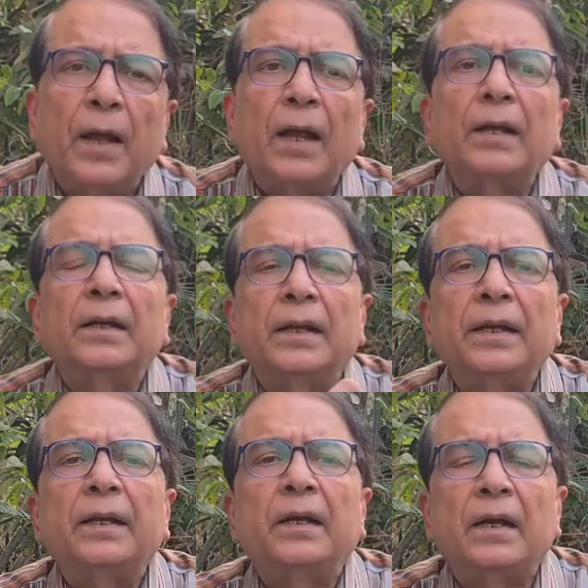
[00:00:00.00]
and
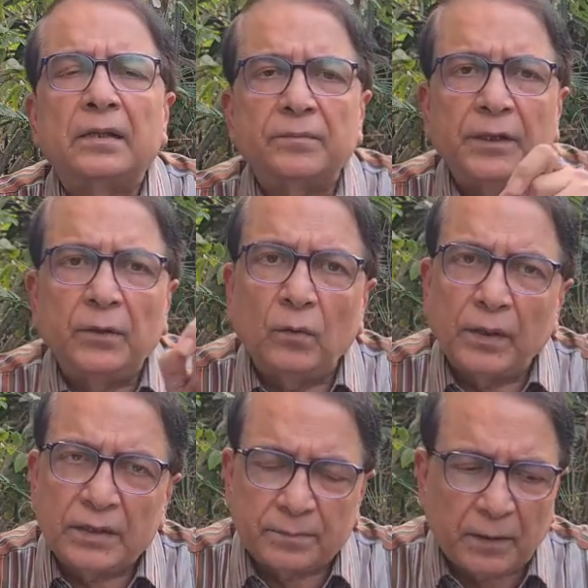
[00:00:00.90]
India, as we
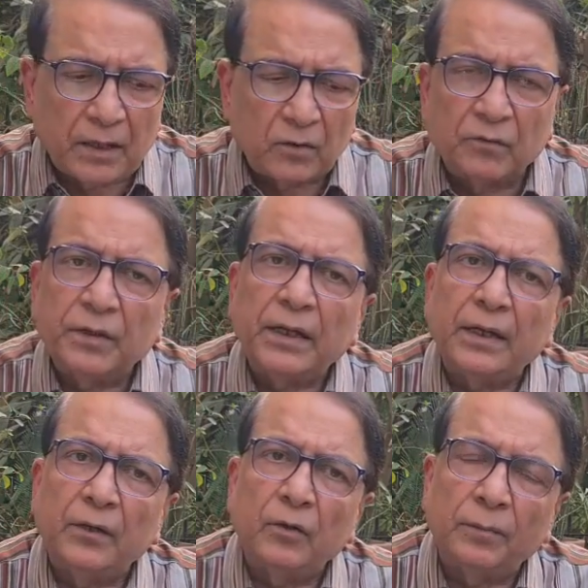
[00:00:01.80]
know, is part of
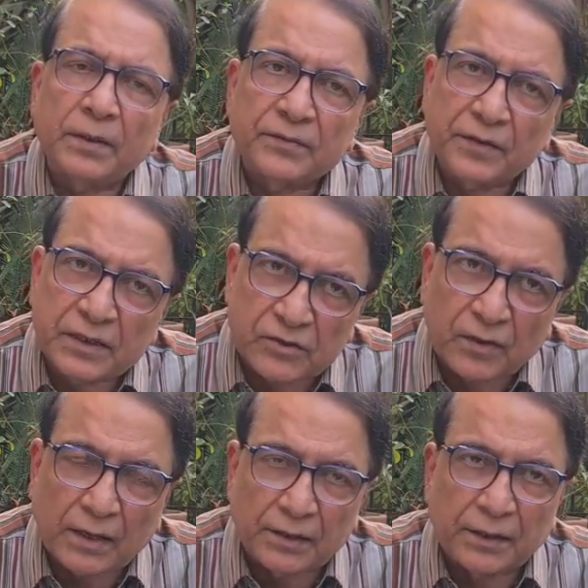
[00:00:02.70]
the Indo Pacific
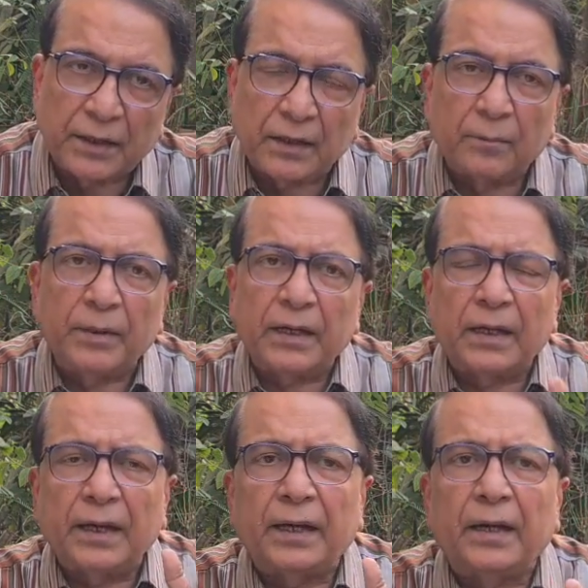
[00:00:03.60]
strategy,
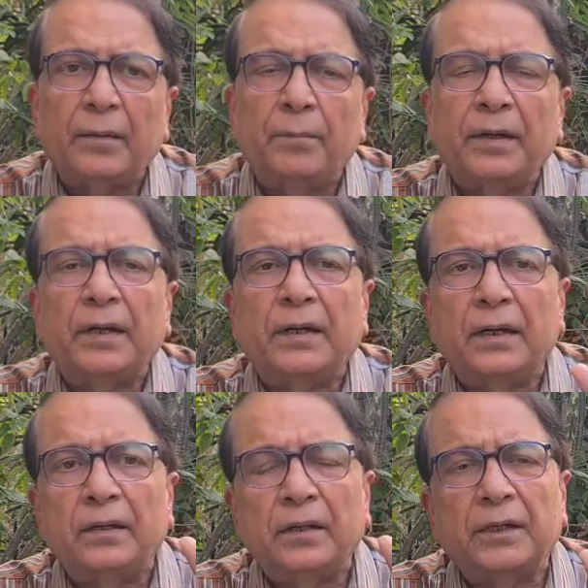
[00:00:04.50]
completely embedded
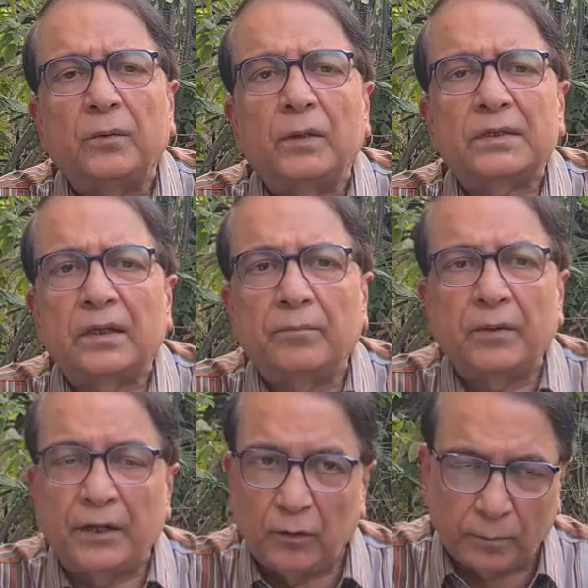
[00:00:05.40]
in the US
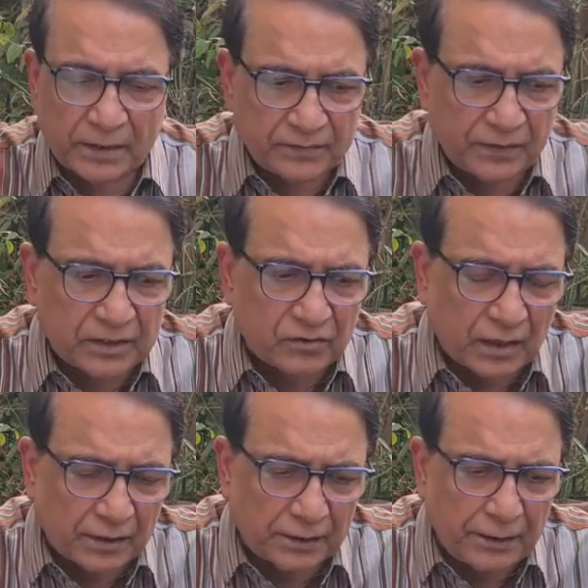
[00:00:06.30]
Indo Pacific
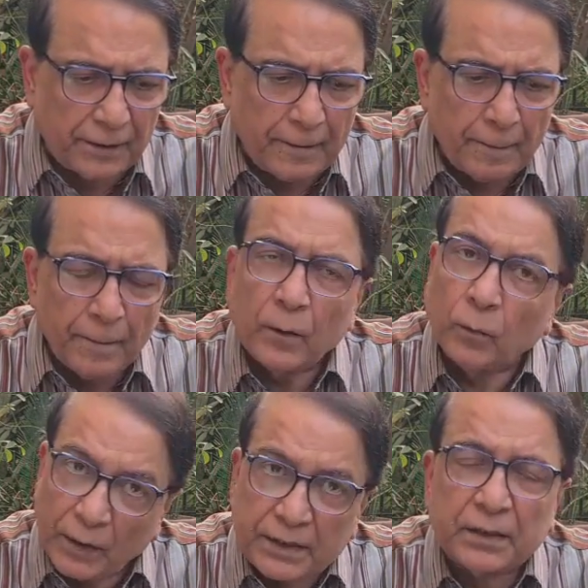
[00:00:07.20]
strategy,
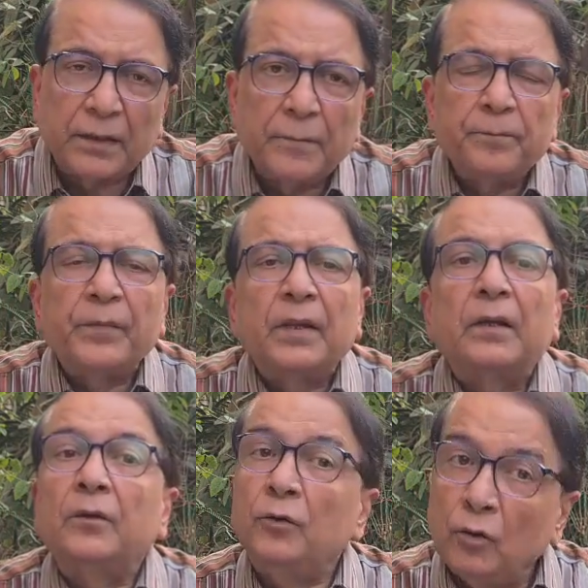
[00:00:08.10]
which
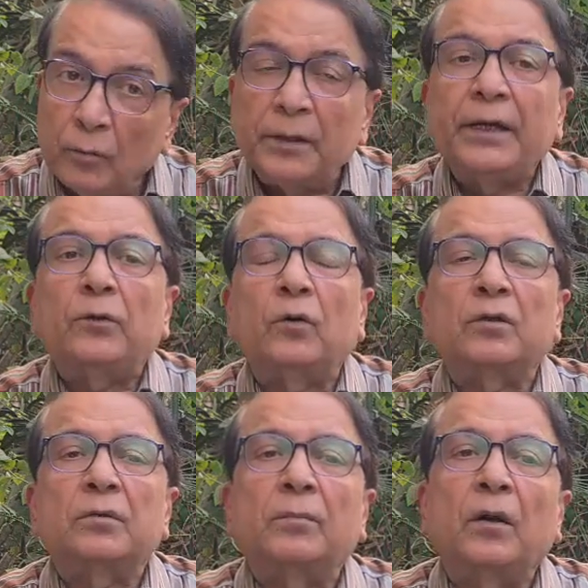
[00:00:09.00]
nobody
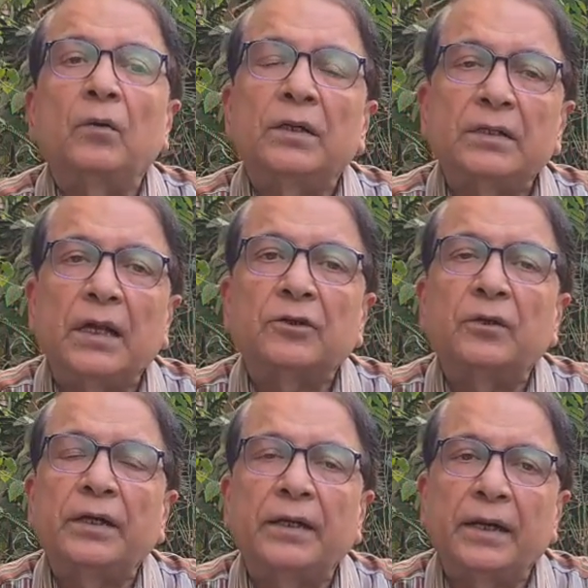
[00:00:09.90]
talks about, is
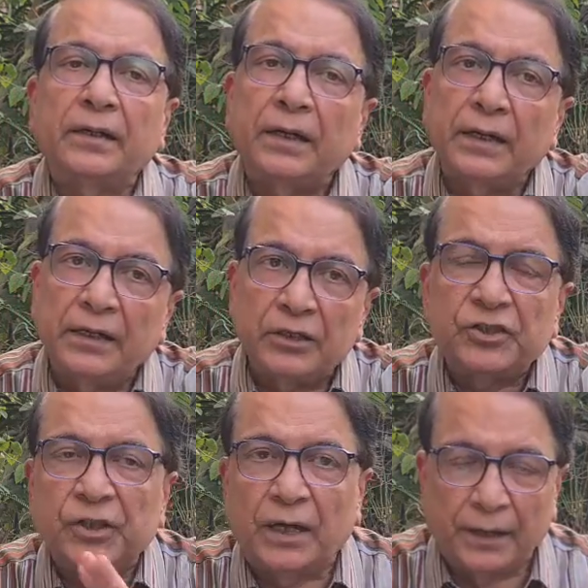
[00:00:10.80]
actually directed
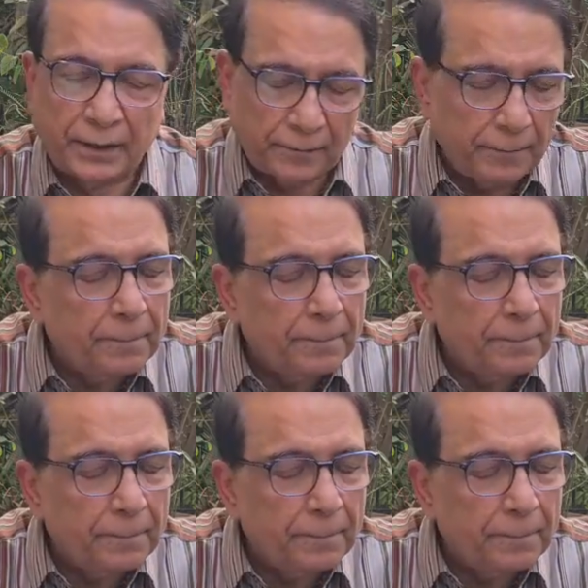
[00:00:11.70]
against China.